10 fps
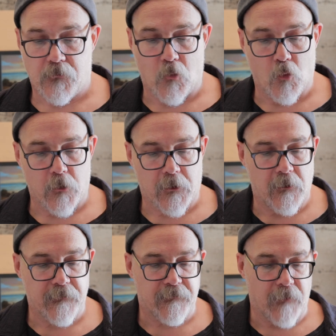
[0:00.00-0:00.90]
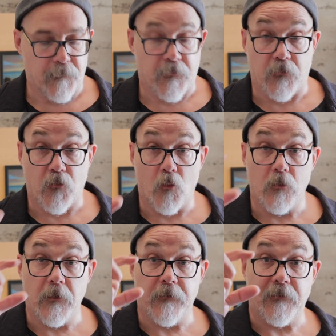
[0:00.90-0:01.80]
Core concept, the
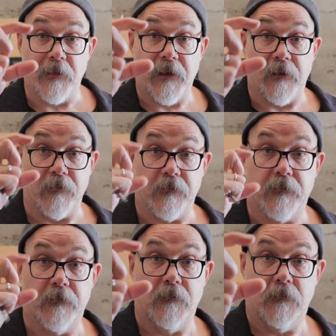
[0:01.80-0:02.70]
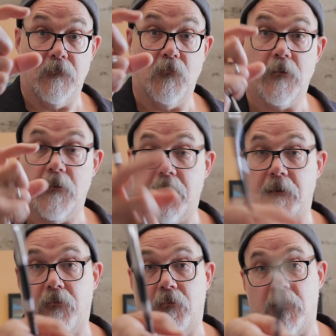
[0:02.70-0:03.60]
tonalist lens. We're
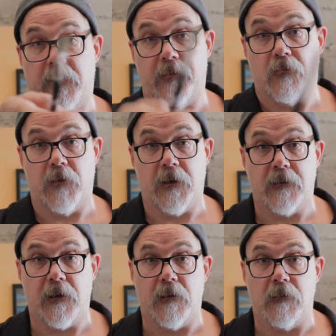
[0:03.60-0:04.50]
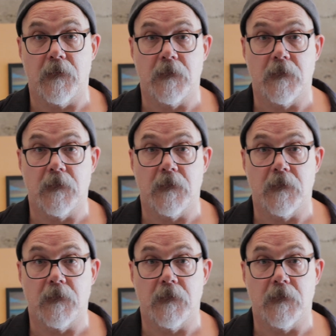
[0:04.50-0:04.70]
looking through a lens right now.